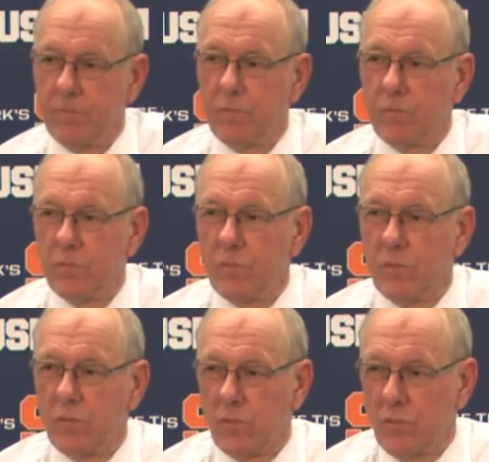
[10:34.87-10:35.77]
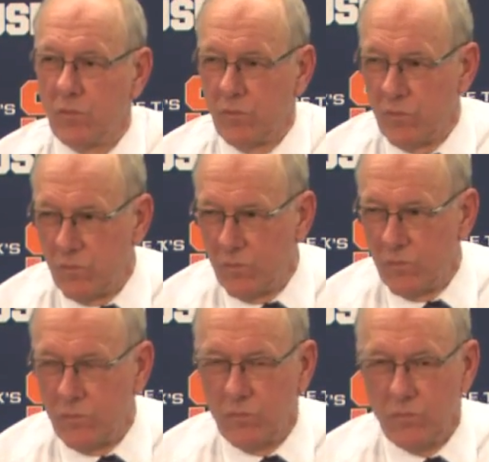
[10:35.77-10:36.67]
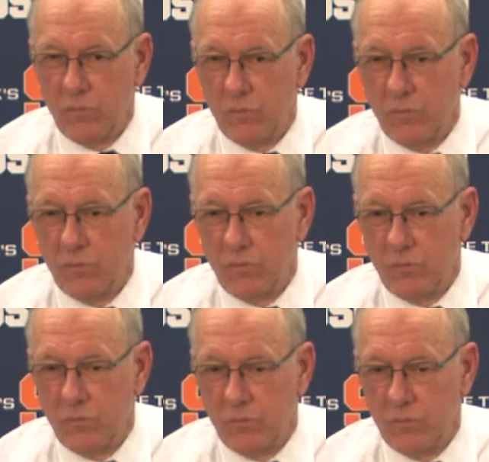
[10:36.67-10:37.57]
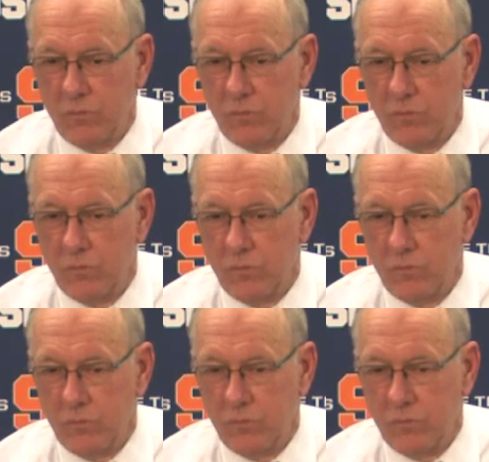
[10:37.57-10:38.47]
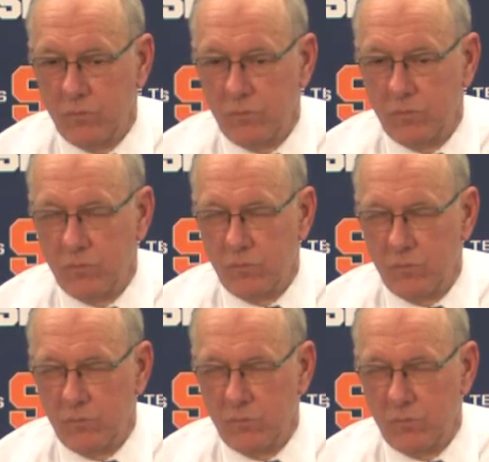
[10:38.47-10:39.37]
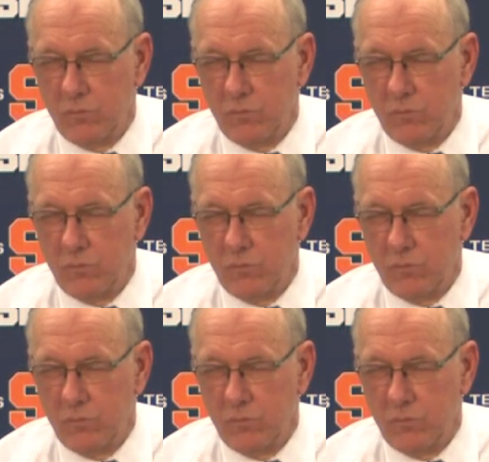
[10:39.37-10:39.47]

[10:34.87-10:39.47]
do you take that same approach and look into the scouting report like you did this past week?